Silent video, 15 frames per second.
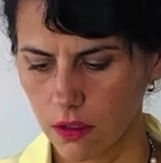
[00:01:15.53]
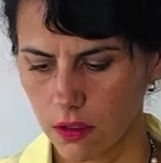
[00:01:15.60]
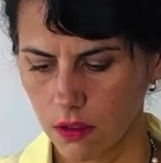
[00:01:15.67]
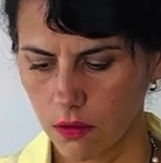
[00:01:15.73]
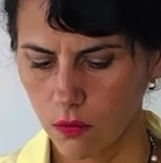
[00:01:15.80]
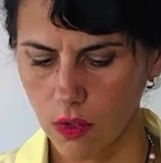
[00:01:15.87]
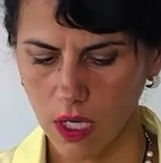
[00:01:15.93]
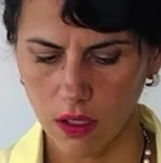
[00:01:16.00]

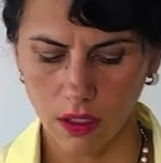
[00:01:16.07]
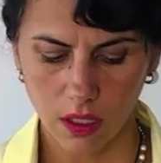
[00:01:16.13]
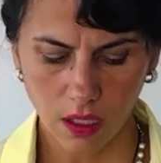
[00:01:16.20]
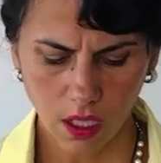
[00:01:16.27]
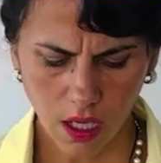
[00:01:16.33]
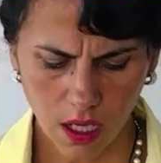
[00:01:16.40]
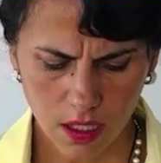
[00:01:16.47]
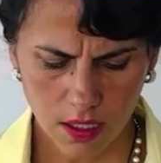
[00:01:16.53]
Wow,
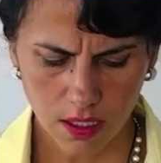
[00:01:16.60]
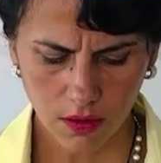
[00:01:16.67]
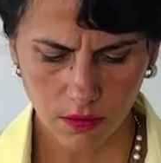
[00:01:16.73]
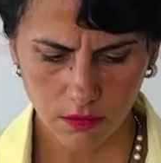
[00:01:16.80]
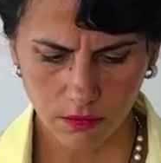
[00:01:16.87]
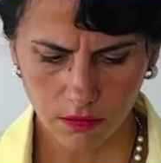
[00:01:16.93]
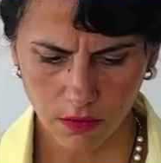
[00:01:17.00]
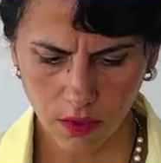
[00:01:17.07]
lots of,
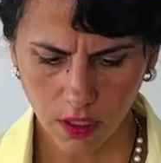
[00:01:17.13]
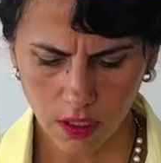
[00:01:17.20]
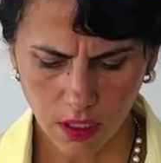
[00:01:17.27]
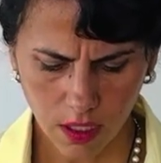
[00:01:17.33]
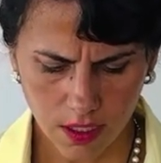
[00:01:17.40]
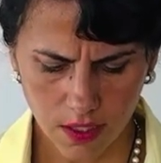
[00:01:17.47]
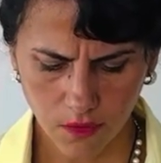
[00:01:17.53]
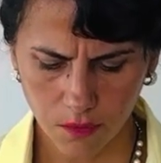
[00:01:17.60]
a
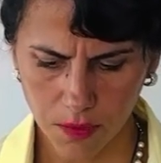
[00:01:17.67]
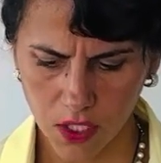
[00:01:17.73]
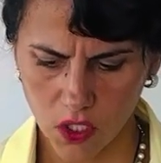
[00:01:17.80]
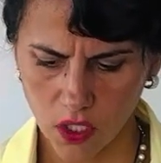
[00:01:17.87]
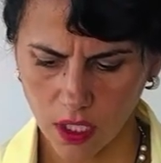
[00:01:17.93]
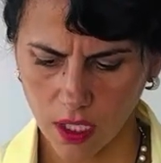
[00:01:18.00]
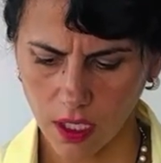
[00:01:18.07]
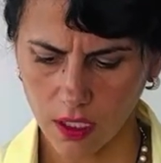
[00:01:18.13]
of major
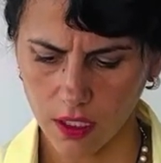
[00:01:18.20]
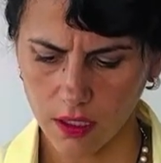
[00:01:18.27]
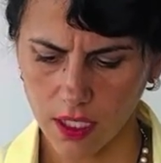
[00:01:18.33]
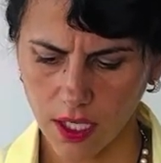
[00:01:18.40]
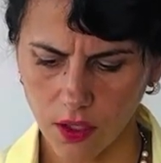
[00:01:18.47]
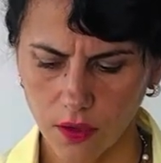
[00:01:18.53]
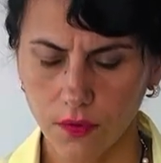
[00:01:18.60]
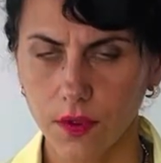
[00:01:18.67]
arcana. The
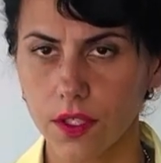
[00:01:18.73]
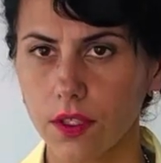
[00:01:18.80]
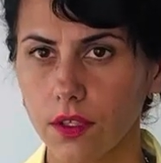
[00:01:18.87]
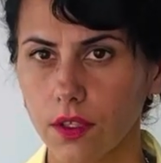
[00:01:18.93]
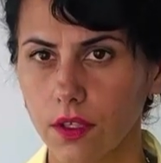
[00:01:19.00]
Hierophant.